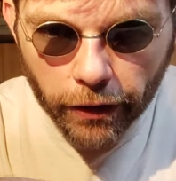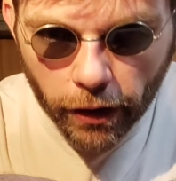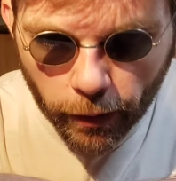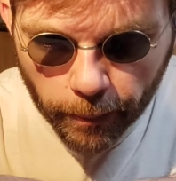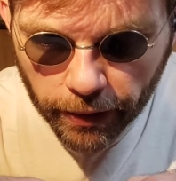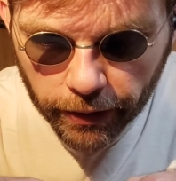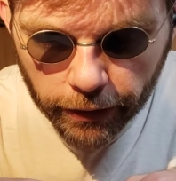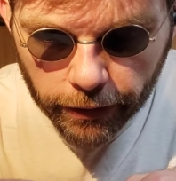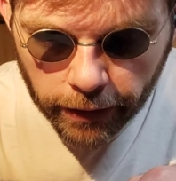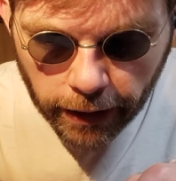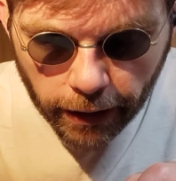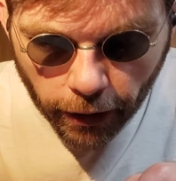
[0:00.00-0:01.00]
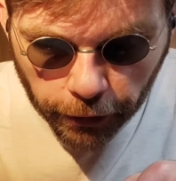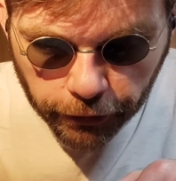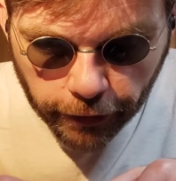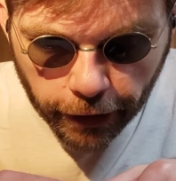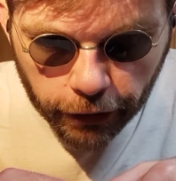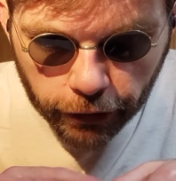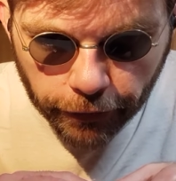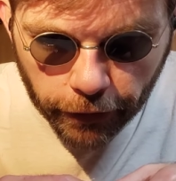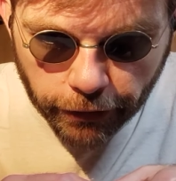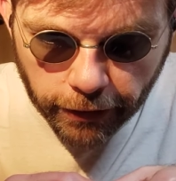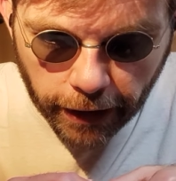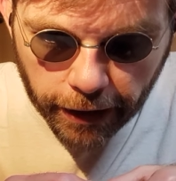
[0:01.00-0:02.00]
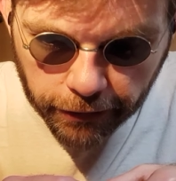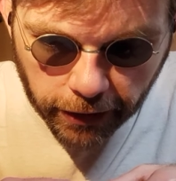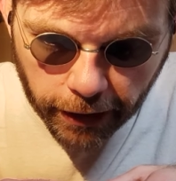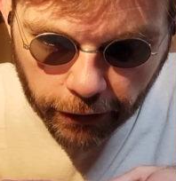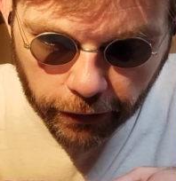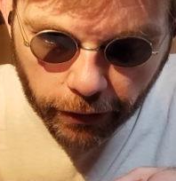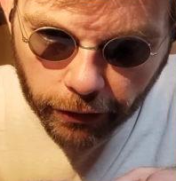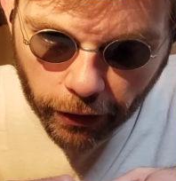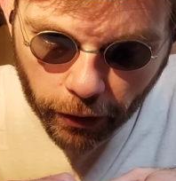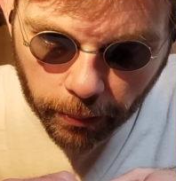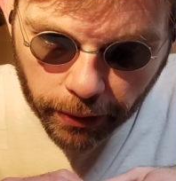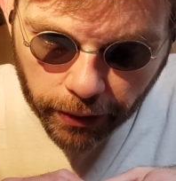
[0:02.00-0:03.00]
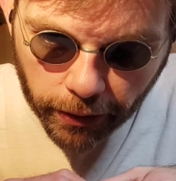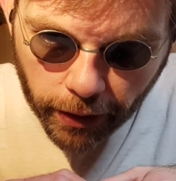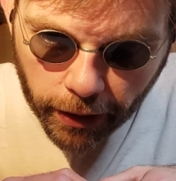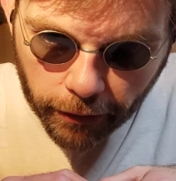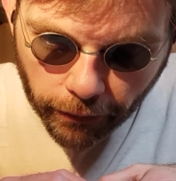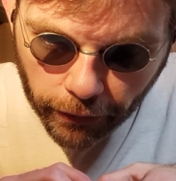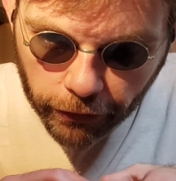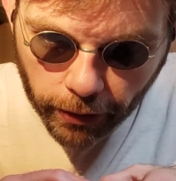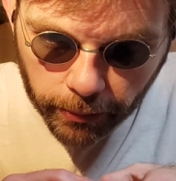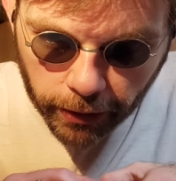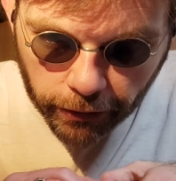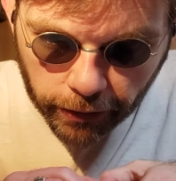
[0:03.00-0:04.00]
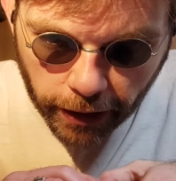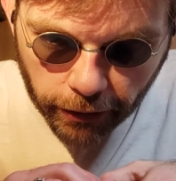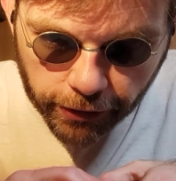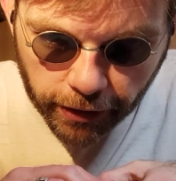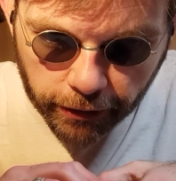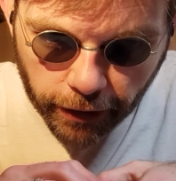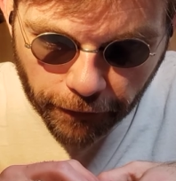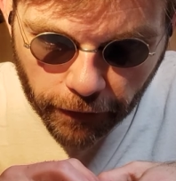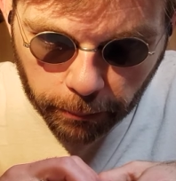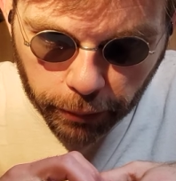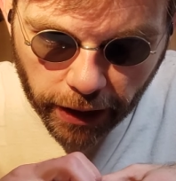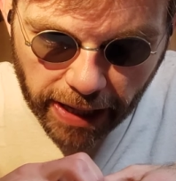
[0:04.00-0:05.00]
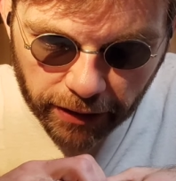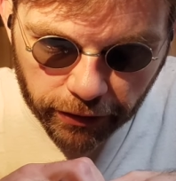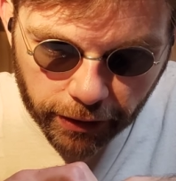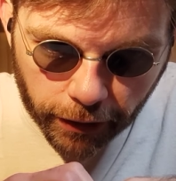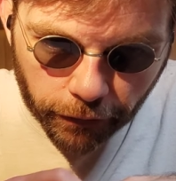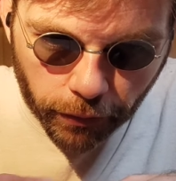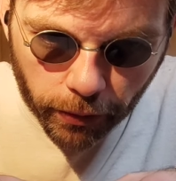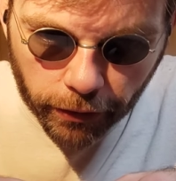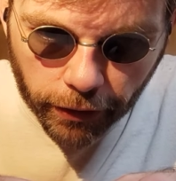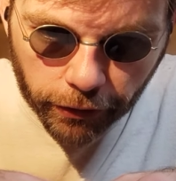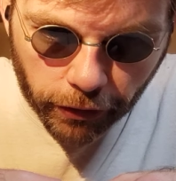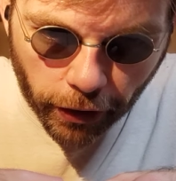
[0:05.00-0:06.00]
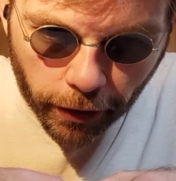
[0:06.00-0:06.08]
to open. The Alternators version is easier to open for some reason. They used a different plastic for this